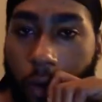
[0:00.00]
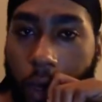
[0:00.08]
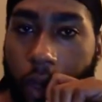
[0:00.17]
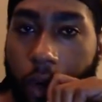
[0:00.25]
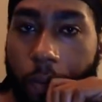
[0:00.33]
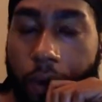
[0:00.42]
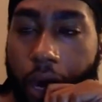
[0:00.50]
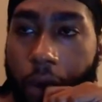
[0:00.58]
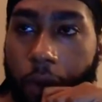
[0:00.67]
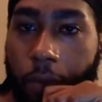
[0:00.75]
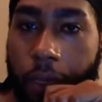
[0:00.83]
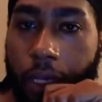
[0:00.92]
it'll
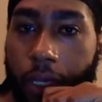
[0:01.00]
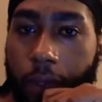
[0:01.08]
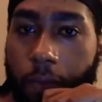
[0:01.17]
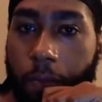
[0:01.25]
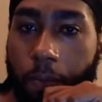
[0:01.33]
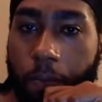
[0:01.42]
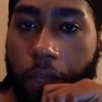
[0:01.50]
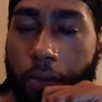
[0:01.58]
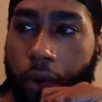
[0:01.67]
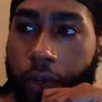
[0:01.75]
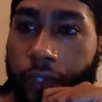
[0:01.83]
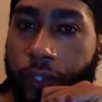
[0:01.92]
probably be
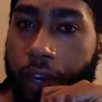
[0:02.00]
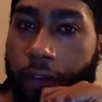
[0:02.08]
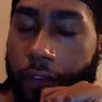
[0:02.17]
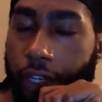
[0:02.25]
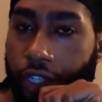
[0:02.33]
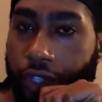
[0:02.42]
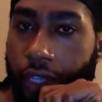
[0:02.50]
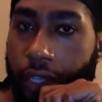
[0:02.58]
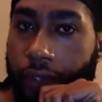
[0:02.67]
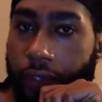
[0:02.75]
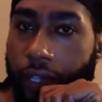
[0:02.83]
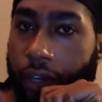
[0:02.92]
more selfish
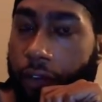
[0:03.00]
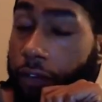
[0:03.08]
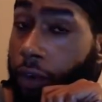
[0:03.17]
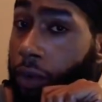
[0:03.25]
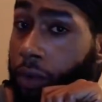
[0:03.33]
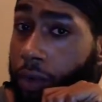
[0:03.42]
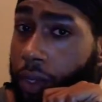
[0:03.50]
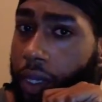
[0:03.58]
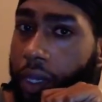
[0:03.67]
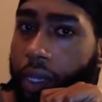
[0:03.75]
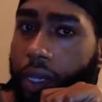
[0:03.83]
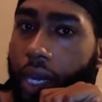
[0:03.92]
than selfful.
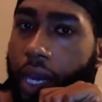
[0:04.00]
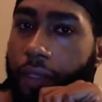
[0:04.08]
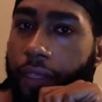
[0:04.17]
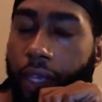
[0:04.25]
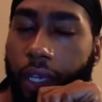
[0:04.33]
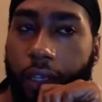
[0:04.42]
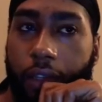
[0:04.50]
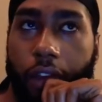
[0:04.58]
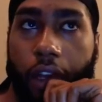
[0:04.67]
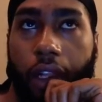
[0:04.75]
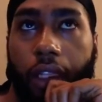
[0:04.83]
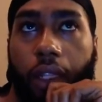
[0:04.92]
I think
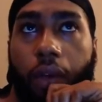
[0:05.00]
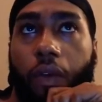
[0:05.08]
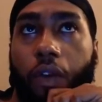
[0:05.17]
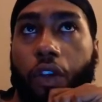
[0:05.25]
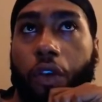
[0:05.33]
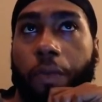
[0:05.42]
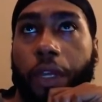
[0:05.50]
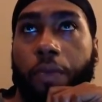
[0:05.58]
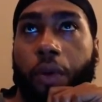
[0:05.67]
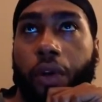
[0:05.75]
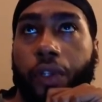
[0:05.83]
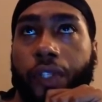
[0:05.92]
you'll be
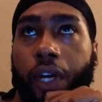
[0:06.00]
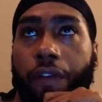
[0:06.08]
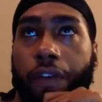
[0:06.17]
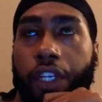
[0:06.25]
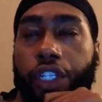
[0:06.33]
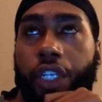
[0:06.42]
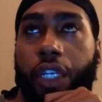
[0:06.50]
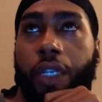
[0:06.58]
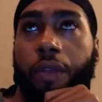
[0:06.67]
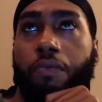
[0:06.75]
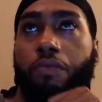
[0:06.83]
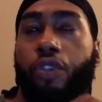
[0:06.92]
more selfish
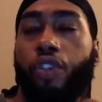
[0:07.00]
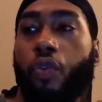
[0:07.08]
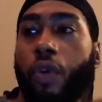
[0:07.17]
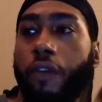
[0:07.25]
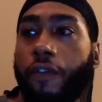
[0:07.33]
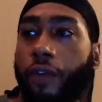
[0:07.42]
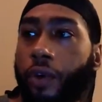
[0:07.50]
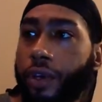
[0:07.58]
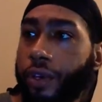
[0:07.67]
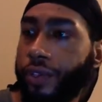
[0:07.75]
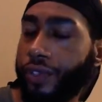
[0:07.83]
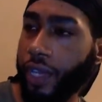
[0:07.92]
in doing for
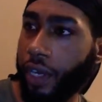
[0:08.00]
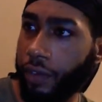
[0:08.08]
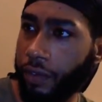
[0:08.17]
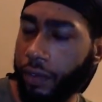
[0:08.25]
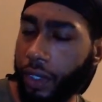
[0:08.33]
yourself.